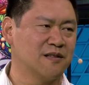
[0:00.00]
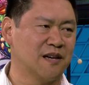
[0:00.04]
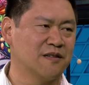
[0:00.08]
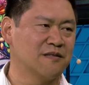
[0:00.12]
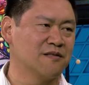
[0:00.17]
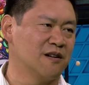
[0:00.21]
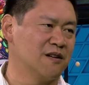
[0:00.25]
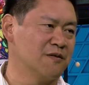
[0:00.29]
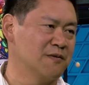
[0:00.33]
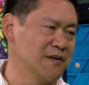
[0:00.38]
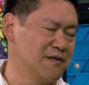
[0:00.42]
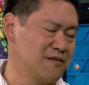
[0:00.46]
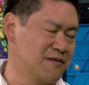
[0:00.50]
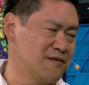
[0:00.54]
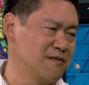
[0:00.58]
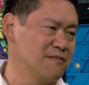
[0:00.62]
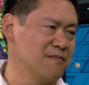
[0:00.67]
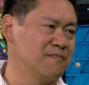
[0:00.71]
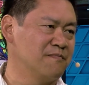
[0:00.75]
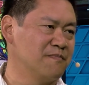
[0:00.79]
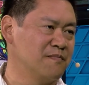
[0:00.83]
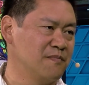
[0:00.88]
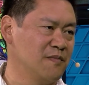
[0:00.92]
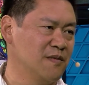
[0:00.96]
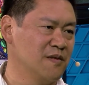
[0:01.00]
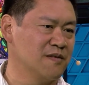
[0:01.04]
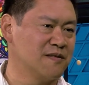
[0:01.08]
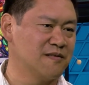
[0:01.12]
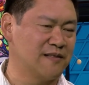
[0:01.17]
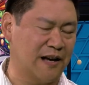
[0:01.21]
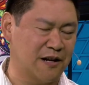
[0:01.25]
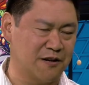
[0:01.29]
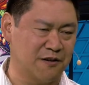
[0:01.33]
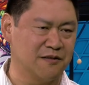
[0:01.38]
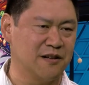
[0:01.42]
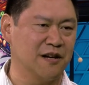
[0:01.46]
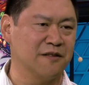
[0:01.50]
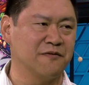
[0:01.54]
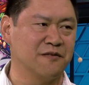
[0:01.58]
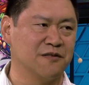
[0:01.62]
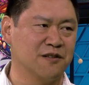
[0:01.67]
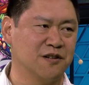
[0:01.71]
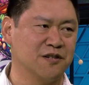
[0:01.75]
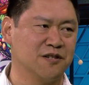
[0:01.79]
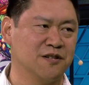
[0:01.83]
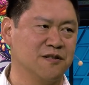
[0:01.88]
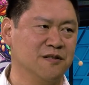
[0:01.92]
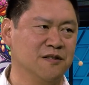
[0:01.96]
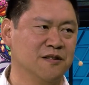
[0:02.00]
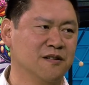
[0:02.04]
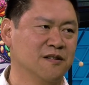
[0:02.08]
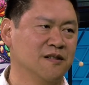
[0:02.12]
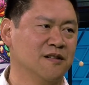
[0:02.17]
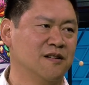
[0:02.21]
I started with standard definition.